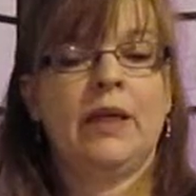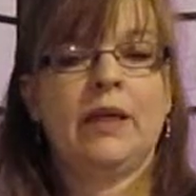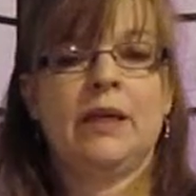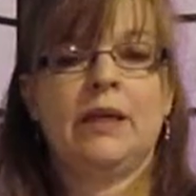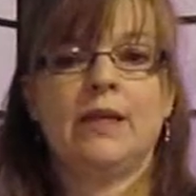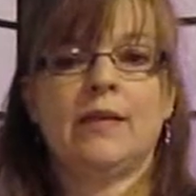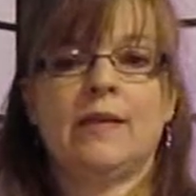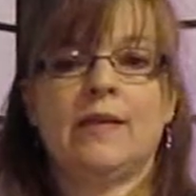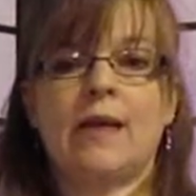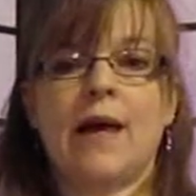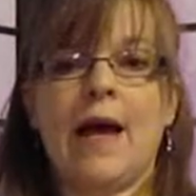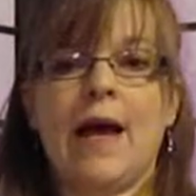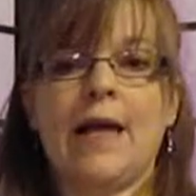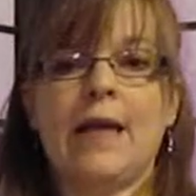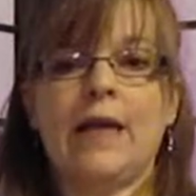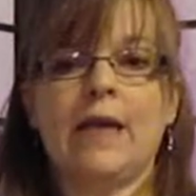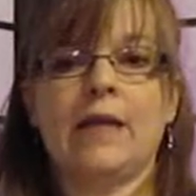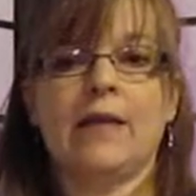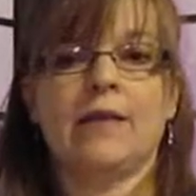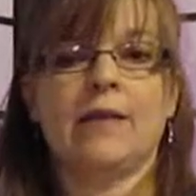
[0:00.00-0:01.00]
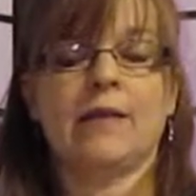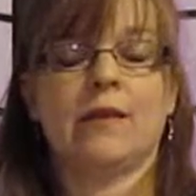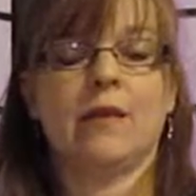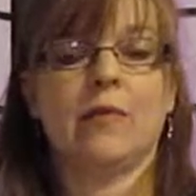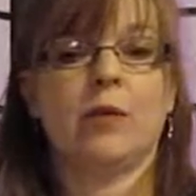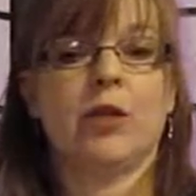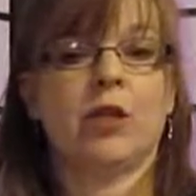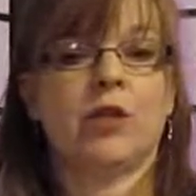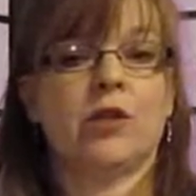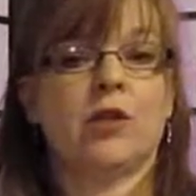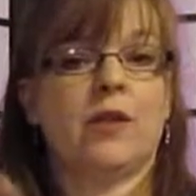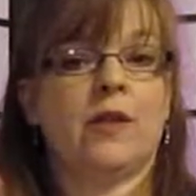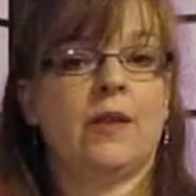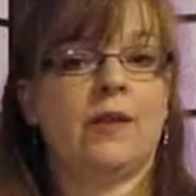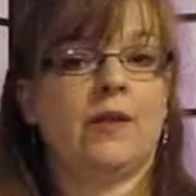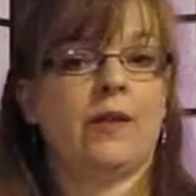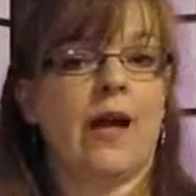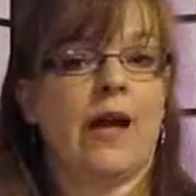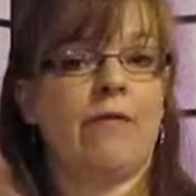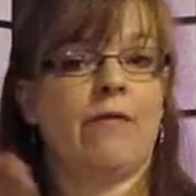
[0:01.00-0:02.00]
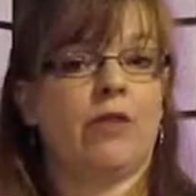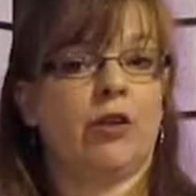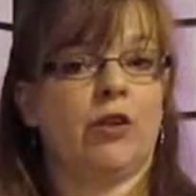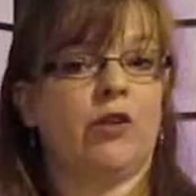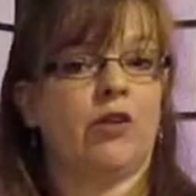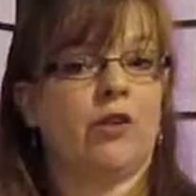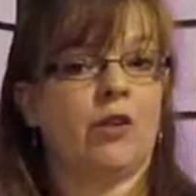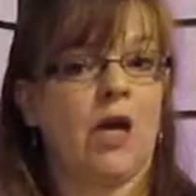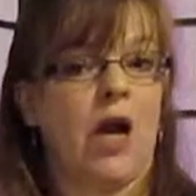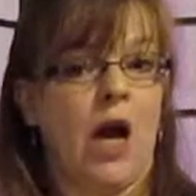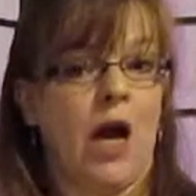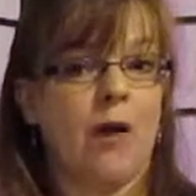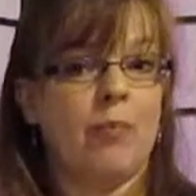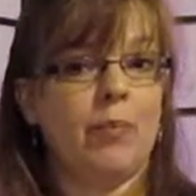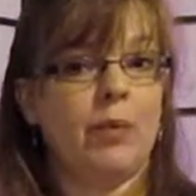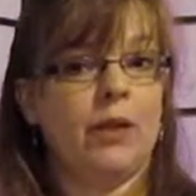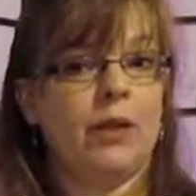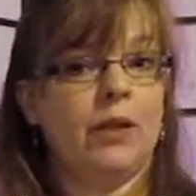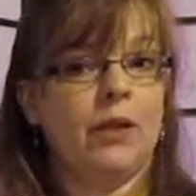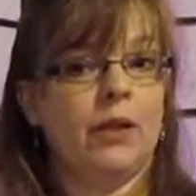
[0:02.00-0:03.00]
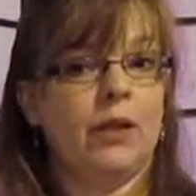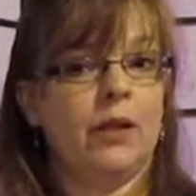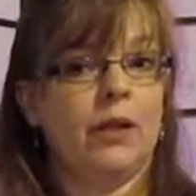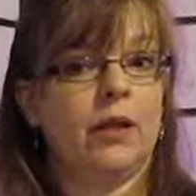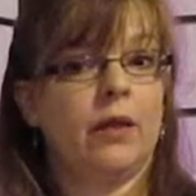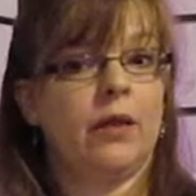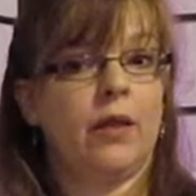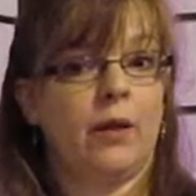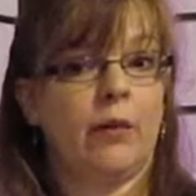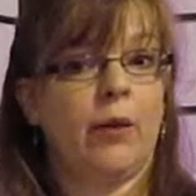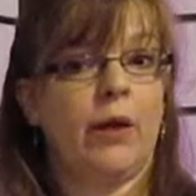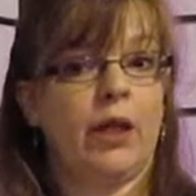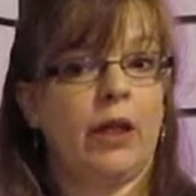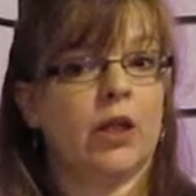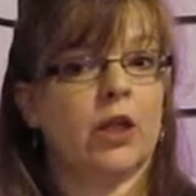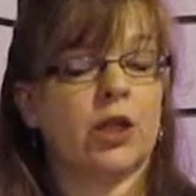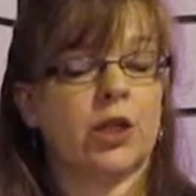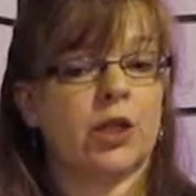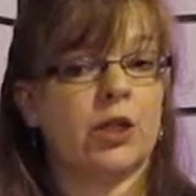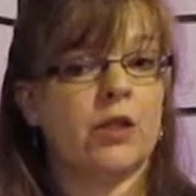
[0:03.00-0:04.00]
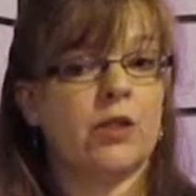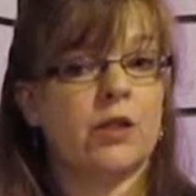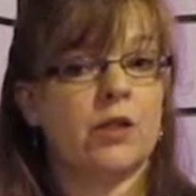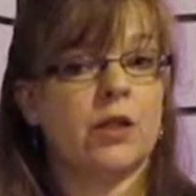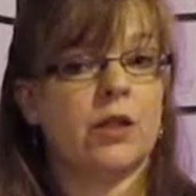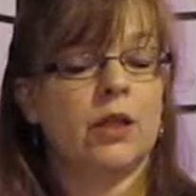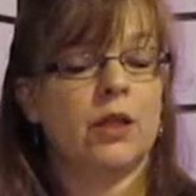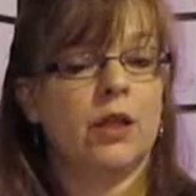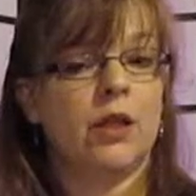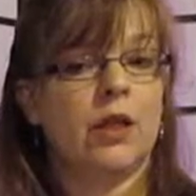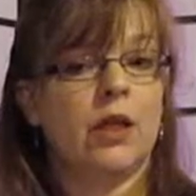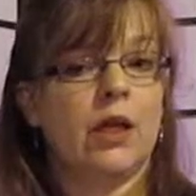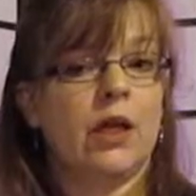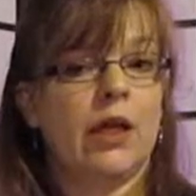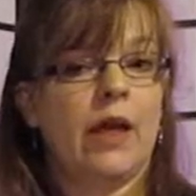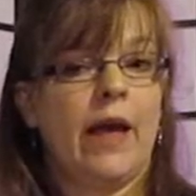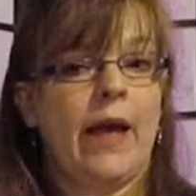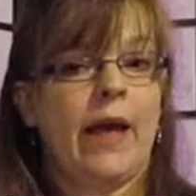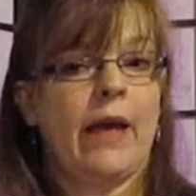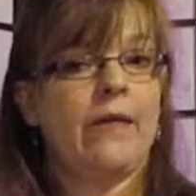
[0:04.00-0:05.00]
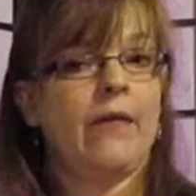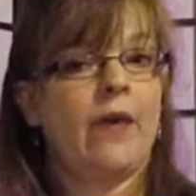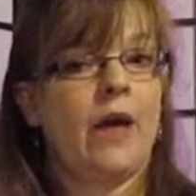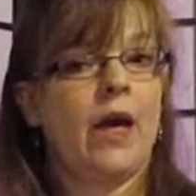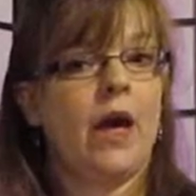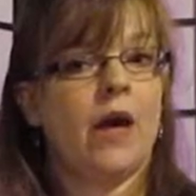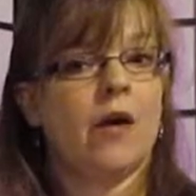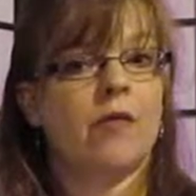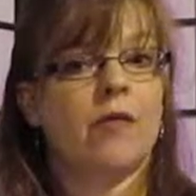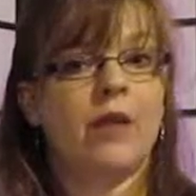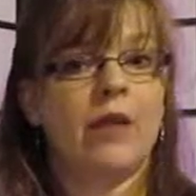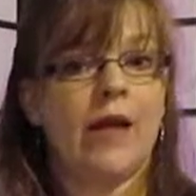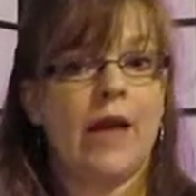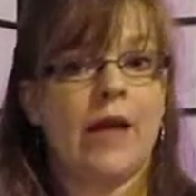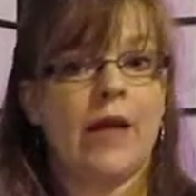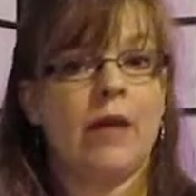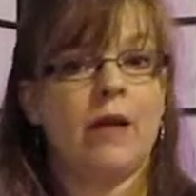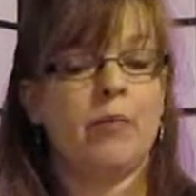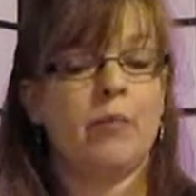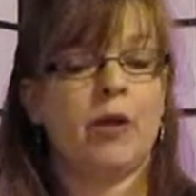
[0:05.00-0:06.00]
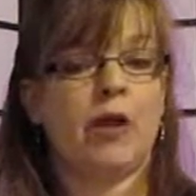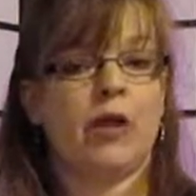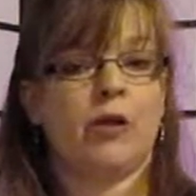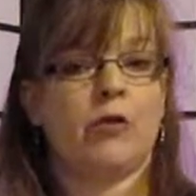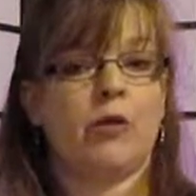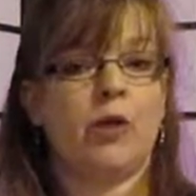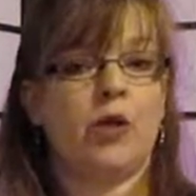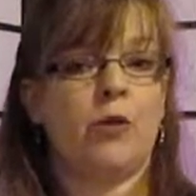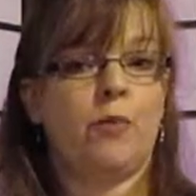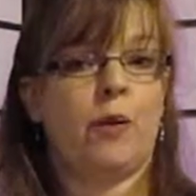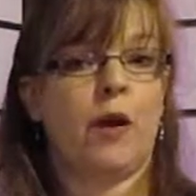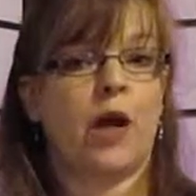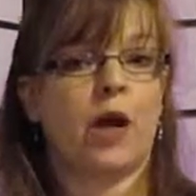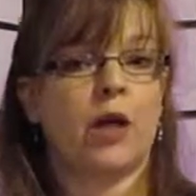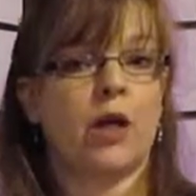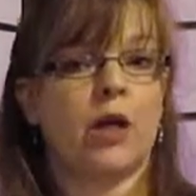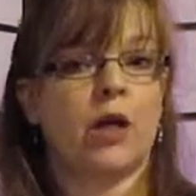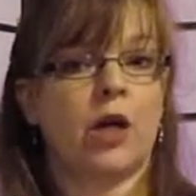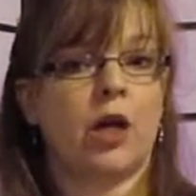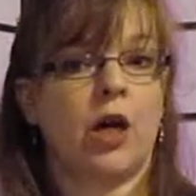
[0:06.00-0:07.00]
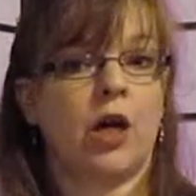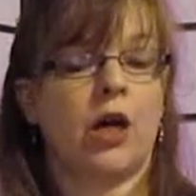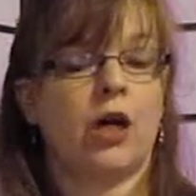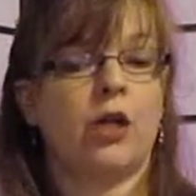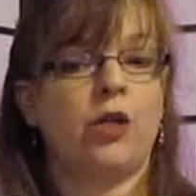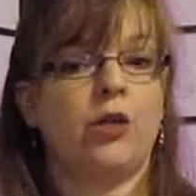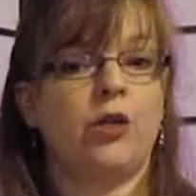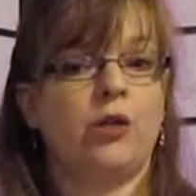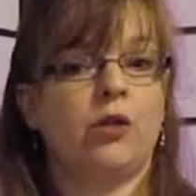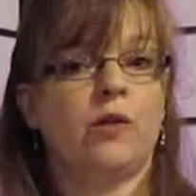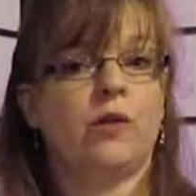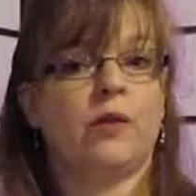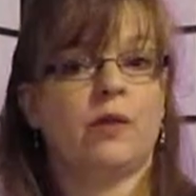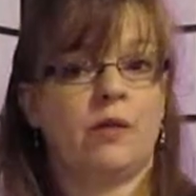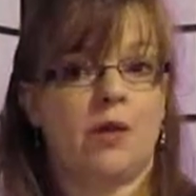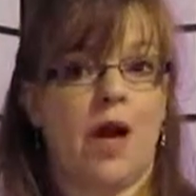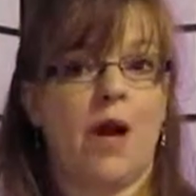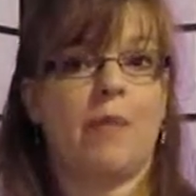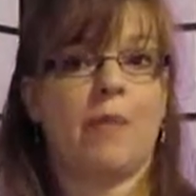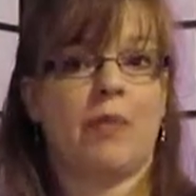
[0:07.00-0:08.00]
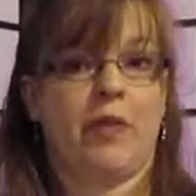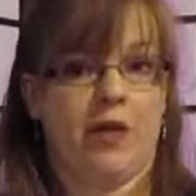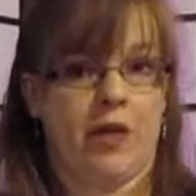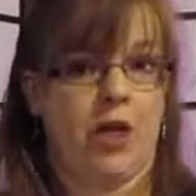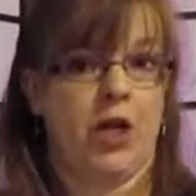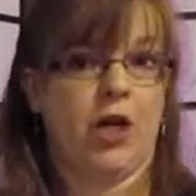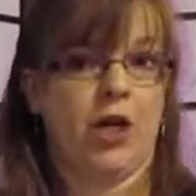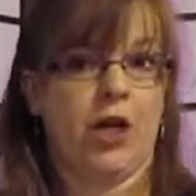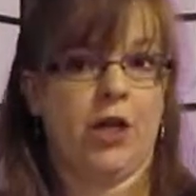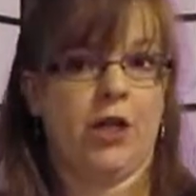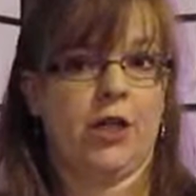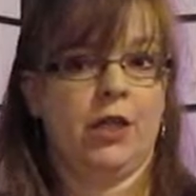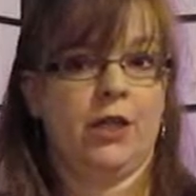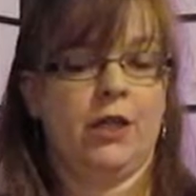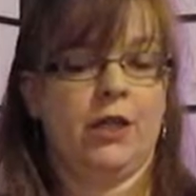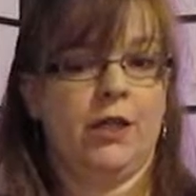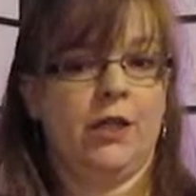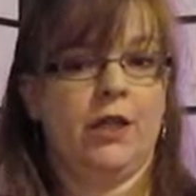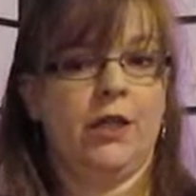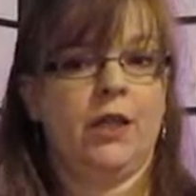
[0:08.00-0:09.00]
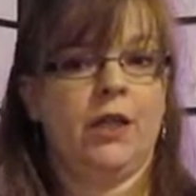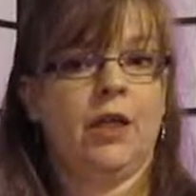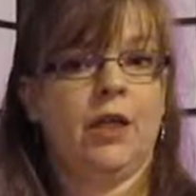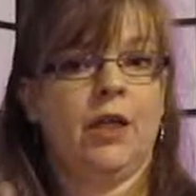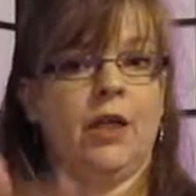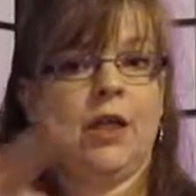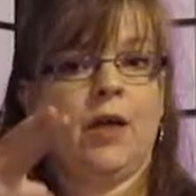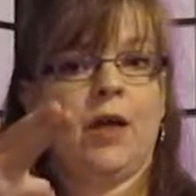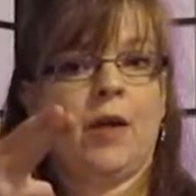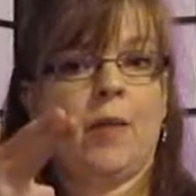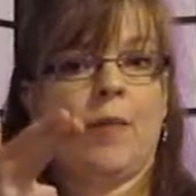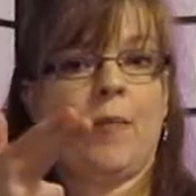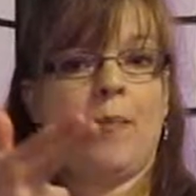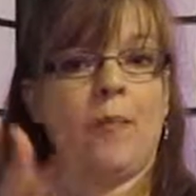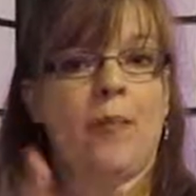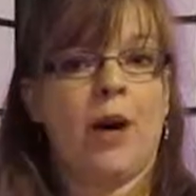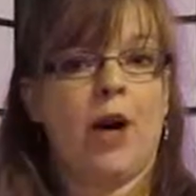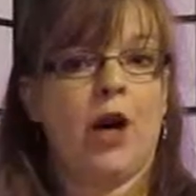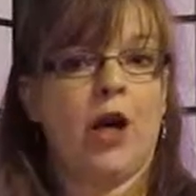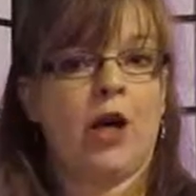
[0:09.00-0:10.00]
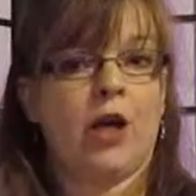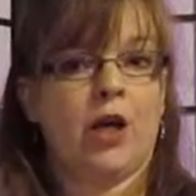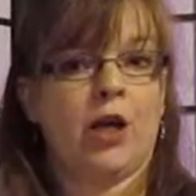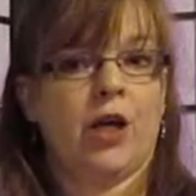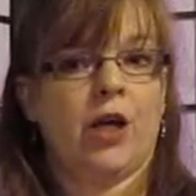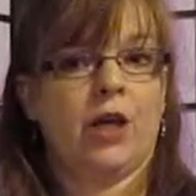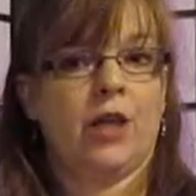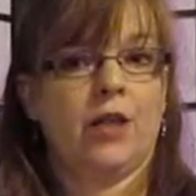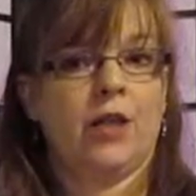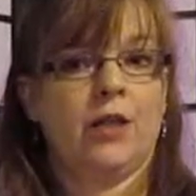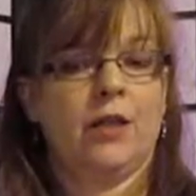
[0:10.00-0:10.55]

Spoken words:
This sign is similar to the sign for stop that we learned, and they are related because when you park a car, you stop the car. Park.